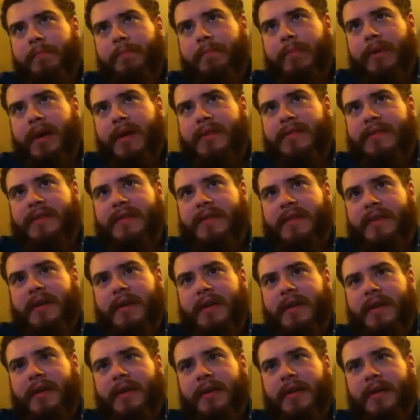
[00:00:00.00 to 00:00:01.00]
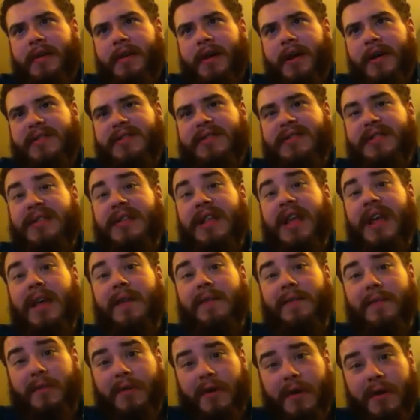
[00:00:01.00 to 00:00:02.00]
Because it's a
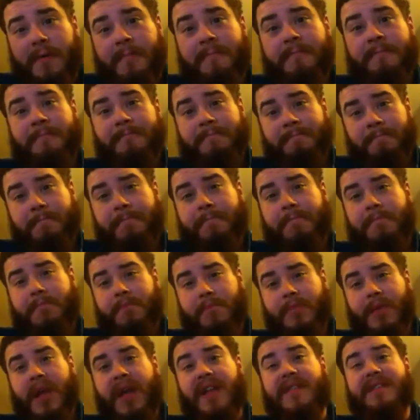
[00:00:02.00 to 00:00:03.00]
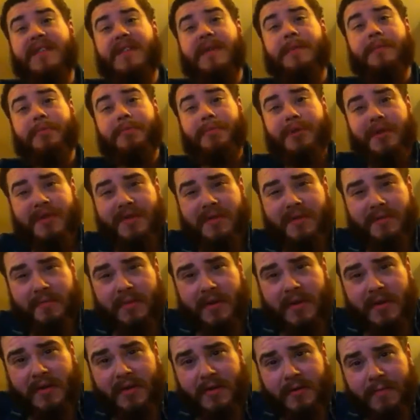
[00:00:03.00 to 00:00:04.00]
slavery. It's an
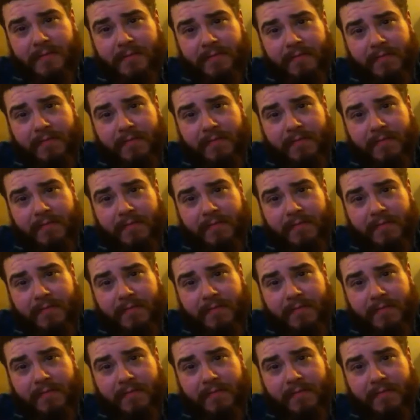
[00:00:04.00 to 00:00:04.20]
imprisonment.